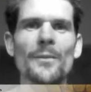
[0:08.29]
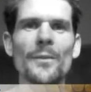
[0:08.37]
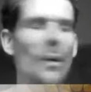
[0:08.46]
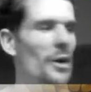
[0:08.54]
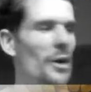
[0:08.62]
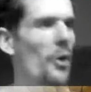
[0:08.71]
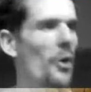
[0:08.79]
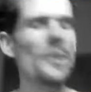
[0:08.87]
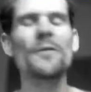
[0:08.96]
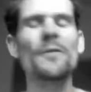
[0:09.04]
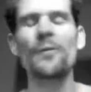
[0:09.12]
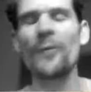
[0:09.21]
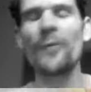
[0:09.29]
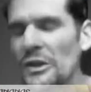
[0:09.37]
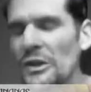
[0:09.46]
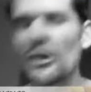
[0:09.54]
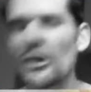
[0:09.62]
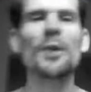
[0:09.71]
I want to, I want to be the
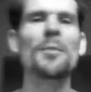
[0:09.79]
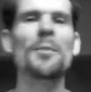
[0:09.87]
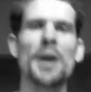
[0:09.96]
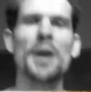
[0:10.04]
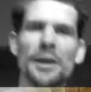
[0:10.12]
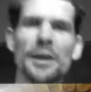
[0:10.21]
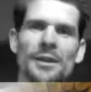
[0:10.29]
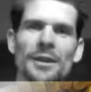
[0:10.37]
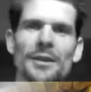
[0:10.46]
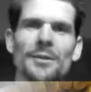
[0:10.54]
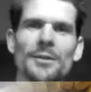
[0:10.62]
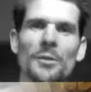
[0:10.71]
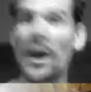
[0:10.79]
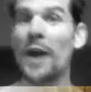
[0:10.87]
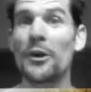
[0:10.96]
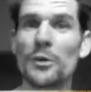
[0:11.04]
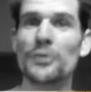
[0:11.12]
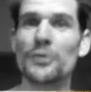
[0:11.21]
fittest I can be without
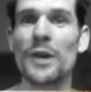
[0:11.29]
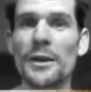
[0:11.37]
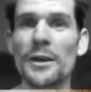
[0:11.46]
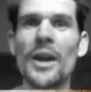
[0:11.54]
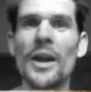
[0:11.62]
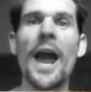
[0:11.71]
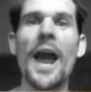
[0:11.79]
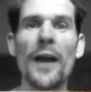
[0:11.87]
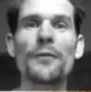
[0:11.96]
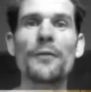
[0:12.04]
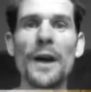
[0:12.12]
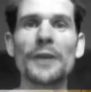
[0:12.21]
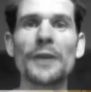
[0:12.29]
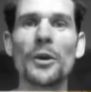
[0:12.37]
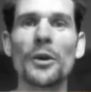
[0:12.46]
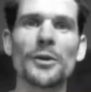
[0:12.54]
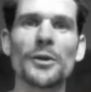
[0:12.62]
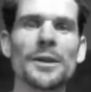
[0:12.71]
doing drugs. How the fuck do I
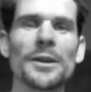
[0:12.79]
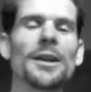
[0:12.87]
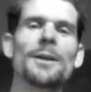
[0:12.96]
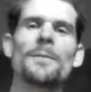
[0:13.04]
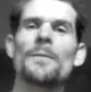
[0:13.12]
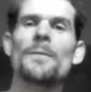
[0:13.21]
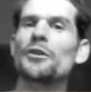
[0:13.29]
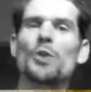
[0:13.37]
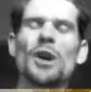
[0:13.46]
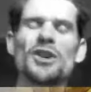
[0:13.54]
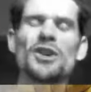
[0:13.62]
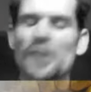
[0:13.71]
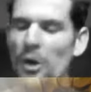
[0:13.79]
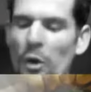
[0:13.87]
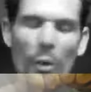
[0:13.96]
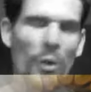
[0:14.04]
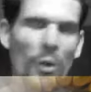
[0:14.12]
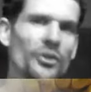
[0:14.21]
do it? That's a question I get
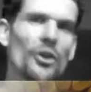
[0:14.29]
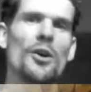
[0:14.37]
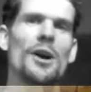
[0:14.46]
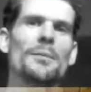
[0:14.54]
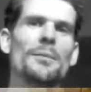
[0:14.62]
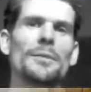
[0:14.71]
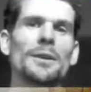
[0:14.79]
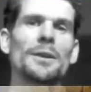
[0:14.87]
all the time.